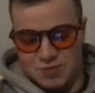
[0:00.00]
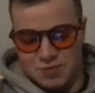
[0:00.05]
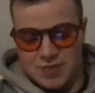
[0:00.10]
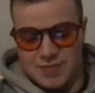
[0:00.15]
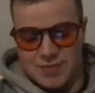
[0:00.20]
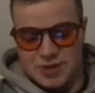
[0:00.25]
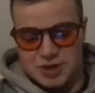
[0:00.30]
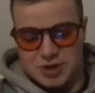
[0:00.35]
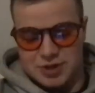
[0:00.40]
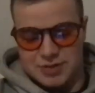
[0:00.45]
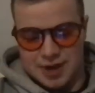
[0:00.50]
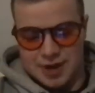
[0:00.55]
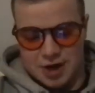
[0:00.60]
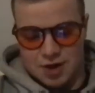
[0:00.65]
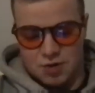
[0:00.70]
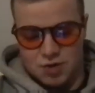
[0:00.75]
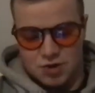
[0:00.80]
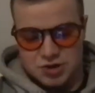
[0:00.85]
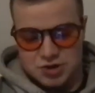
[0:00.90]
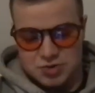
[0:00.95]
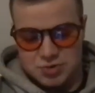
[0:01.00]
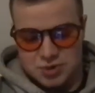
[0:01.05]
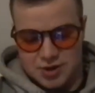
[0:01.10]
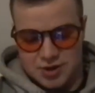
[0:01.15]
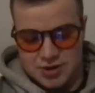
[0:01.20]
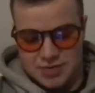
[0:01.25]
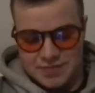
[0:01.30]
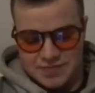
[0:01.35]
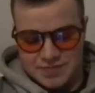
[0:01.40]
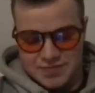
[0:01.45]
what you mentioned about quads,
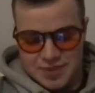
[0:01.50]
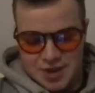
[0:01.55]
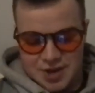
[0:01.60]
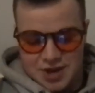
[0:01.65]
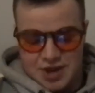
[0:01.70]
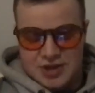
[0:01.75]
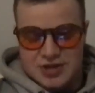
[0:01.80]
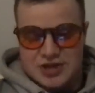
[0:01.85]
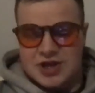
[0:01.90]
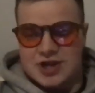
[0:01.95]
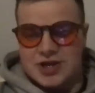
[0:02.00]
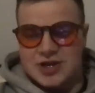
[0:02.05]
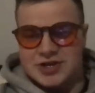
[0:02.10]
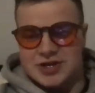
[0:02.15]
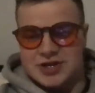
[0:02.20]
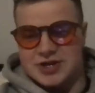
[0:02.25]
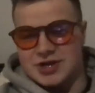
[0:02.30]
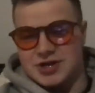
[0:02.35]
right? Did